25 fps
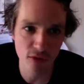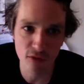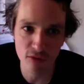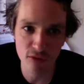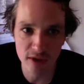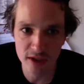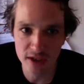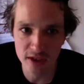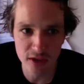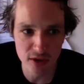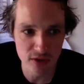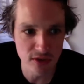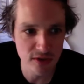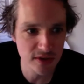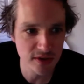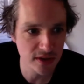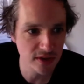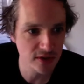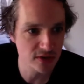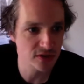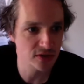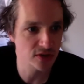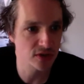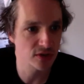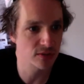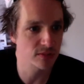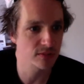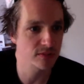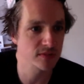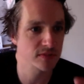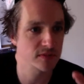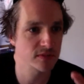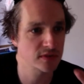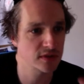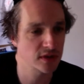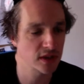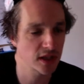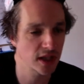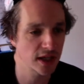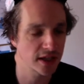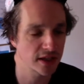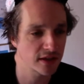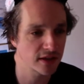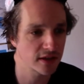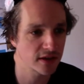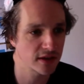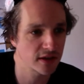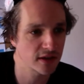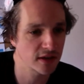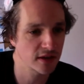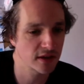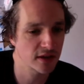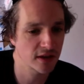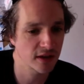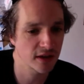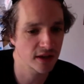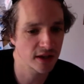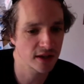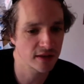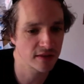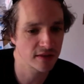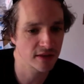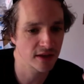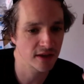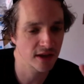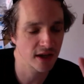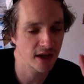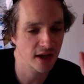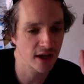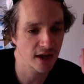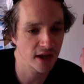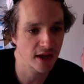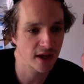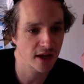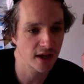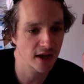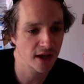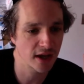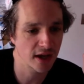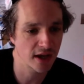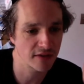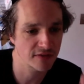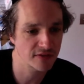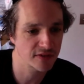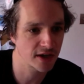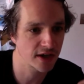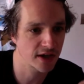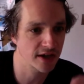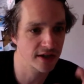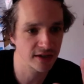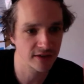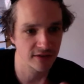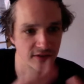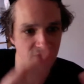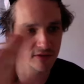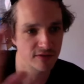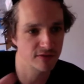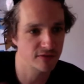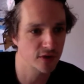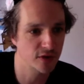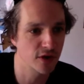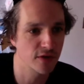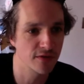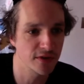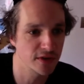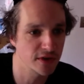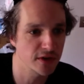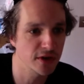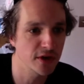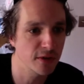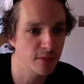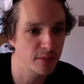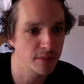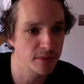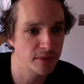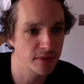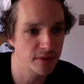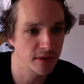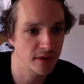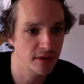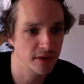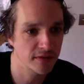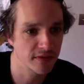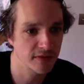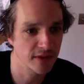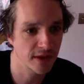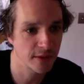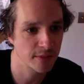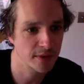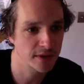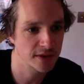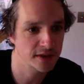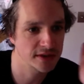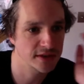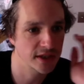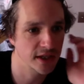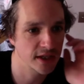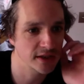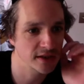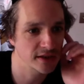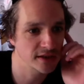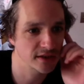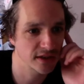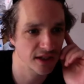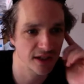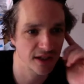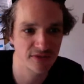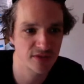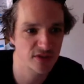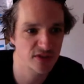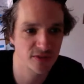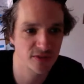using Zoom like in that you've covered up, if that makes sense. I'm just